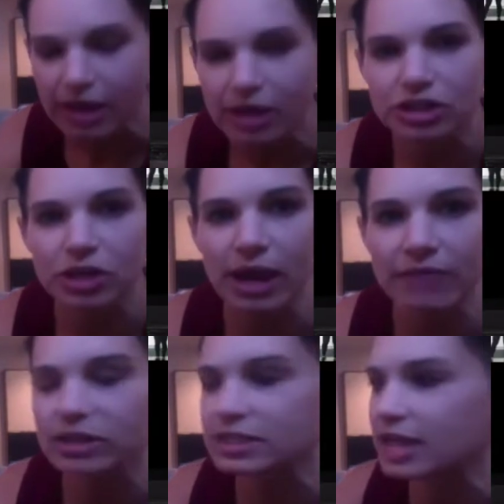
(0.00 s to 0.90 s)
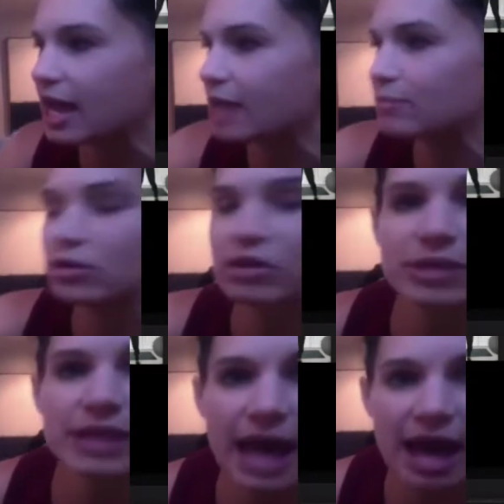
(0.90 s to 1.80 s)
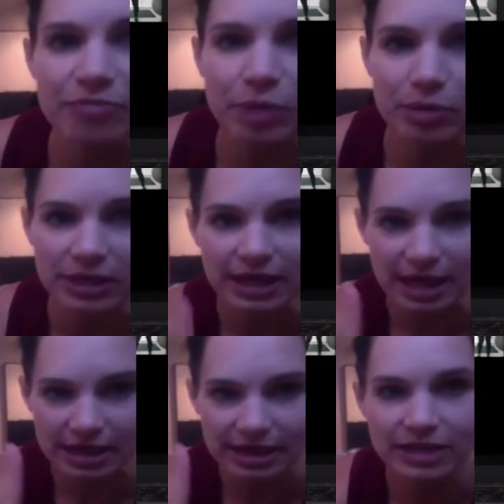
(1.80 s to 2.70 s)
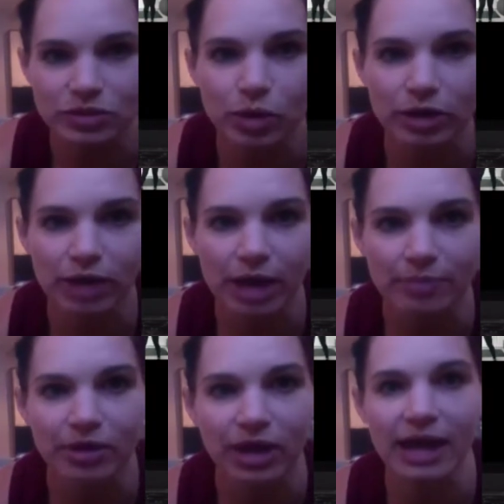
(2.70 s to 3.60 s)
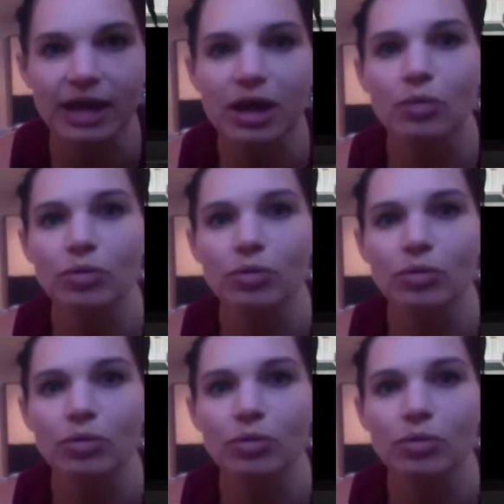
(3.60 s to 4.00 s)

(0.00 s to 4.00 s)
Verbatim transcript: So every time you give me that half burpee, that's one rep, okay? We're